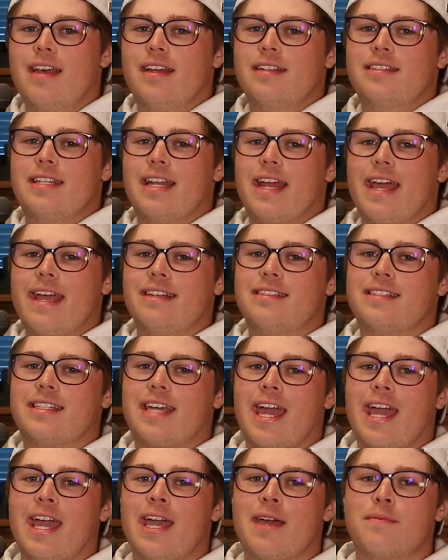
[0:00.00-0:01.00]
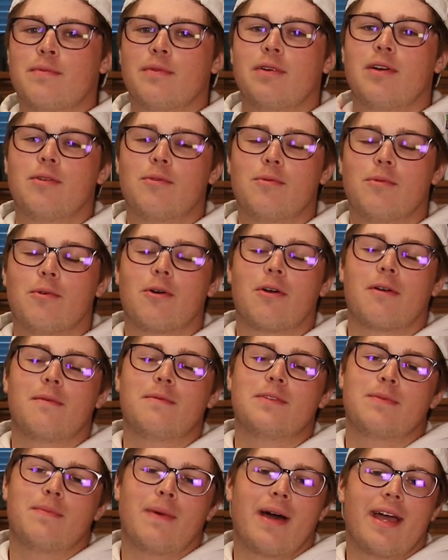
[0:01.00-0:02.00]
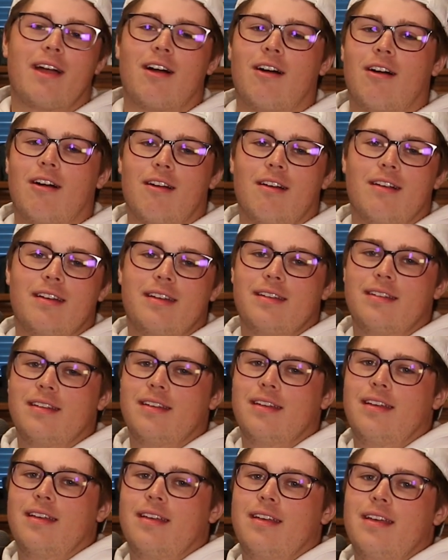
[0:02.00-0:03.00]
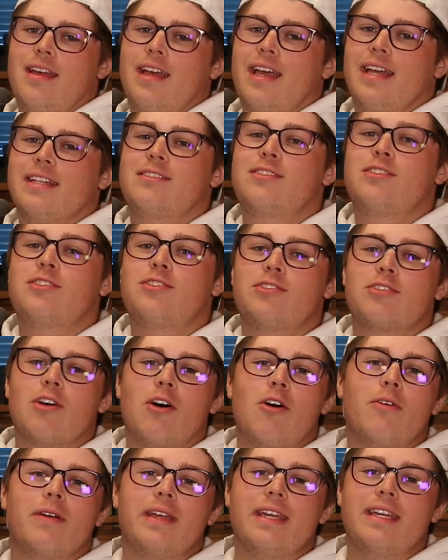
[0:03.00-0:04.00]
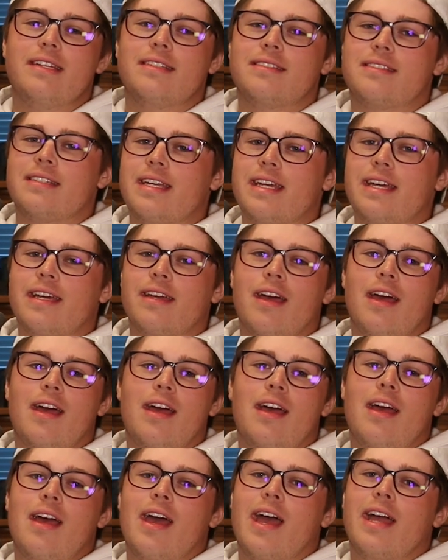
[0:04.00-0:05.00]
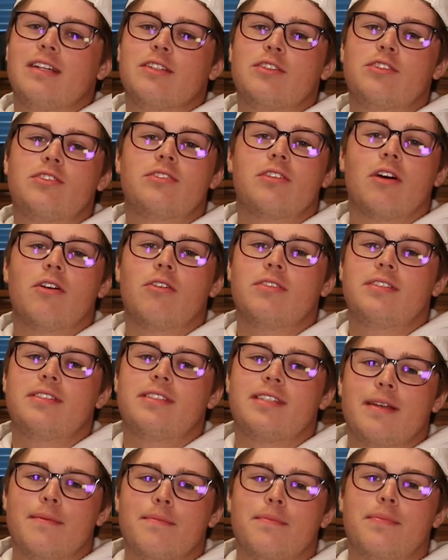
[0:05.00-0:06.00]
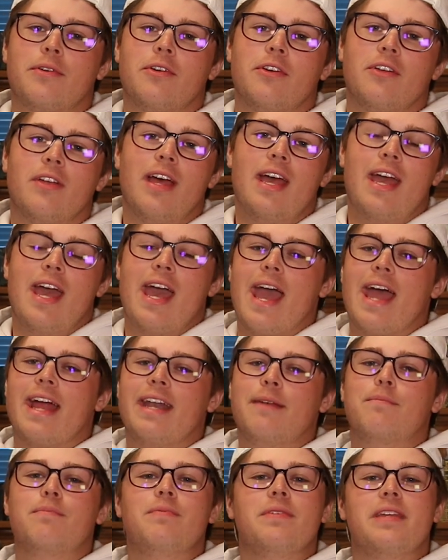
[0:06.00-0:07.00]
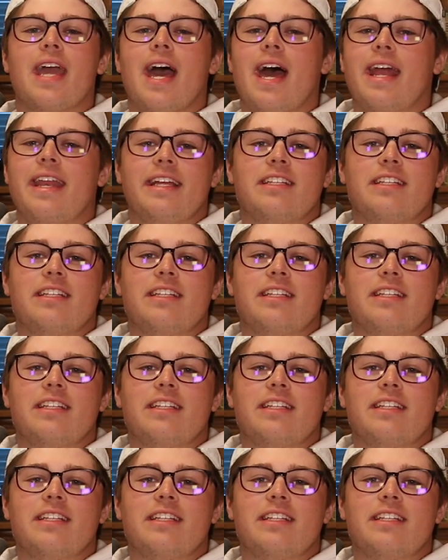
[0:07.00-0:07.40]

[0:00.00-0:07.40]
Today's game warms my heart. It's so easy and so simple, and yet